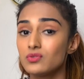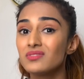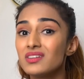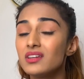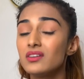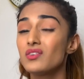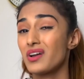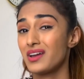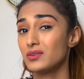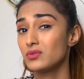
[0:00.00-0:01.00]
need your
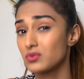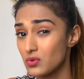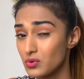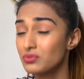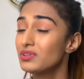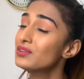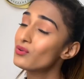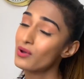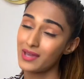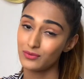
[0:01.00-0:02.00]
hair to grow, you need
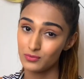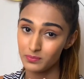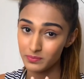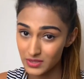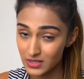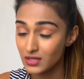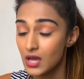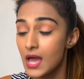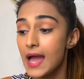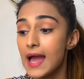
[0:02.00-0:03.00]
your hair to breathe,
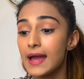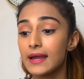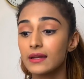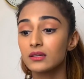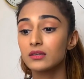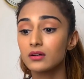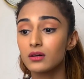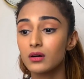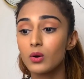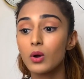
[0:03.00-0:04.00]
and
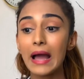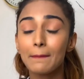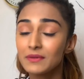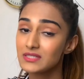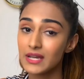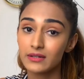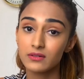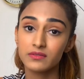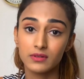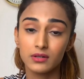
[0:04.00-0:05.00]
apple
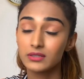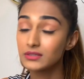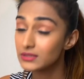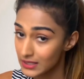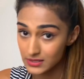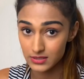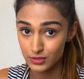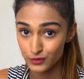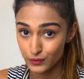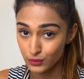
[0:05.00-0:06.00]
cider does this
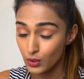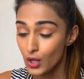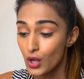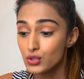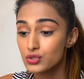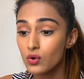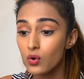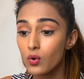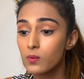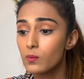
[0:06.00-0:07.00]
for you.
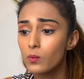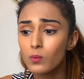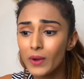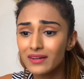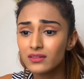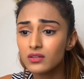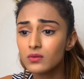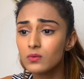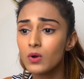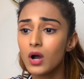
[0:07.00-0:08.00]
So when
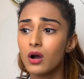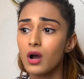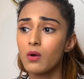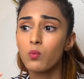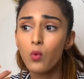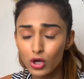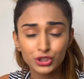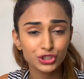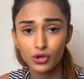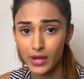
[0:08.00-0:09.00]
you
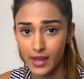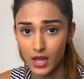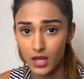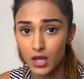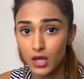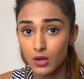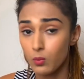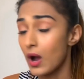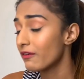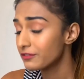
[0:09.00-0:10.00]
wash your hair,
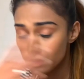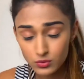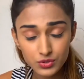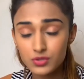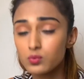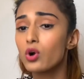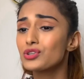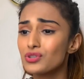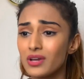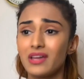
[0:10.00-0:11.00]
after you just
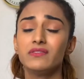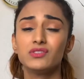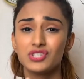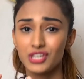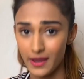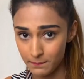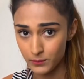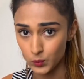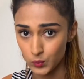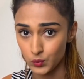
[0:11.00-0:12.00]
wash your hair with shampoo,
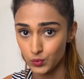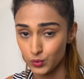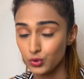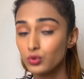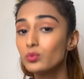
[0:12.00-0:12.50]
you